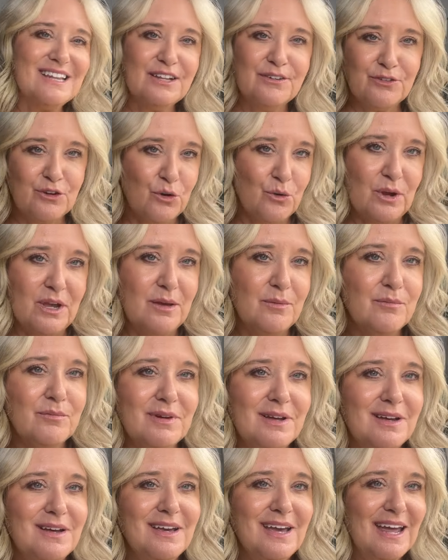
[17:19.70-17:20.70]
cream
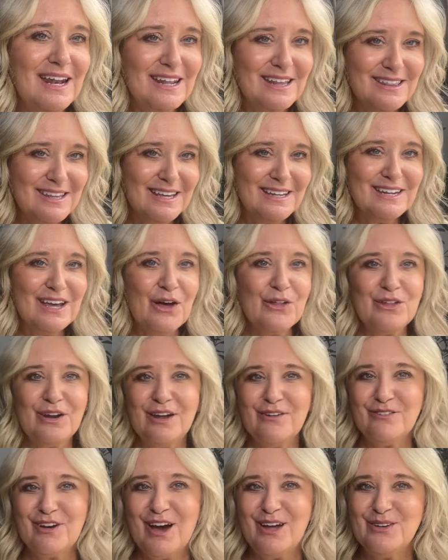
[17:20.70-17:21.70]
anything now that
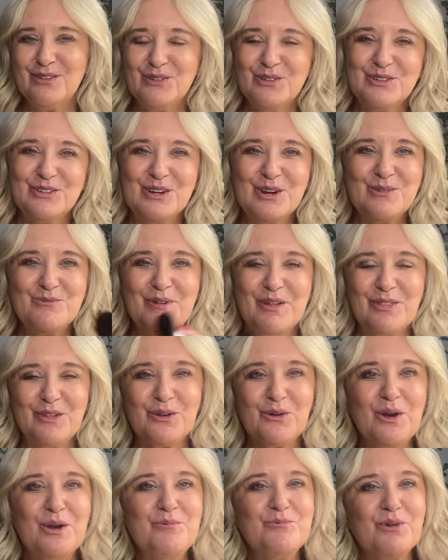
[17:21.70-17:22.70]
I've gotten older, but the
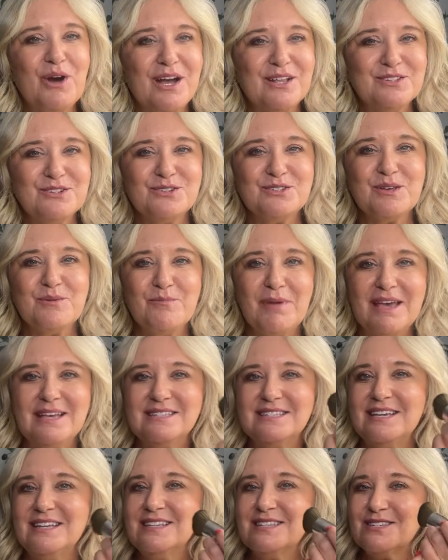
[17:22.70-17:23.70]
cream bronzer is
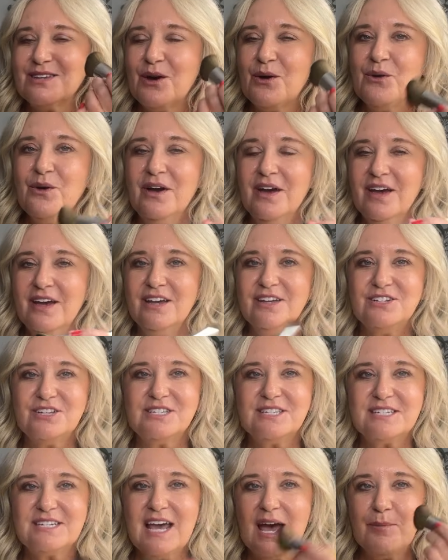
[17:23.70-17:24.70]
amazing. So
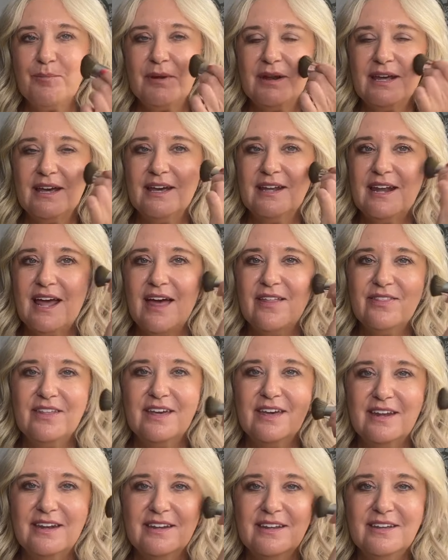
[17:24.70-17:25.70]
just tap it in and
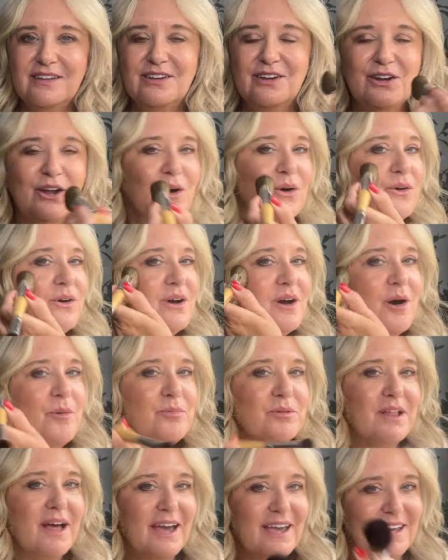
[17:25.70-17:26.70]
then, you know,
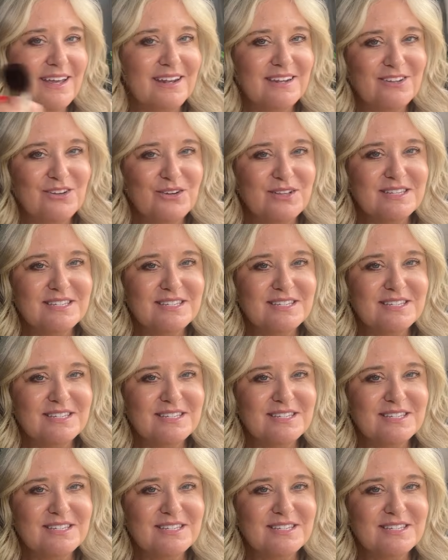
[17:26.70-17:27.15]
apply it. You can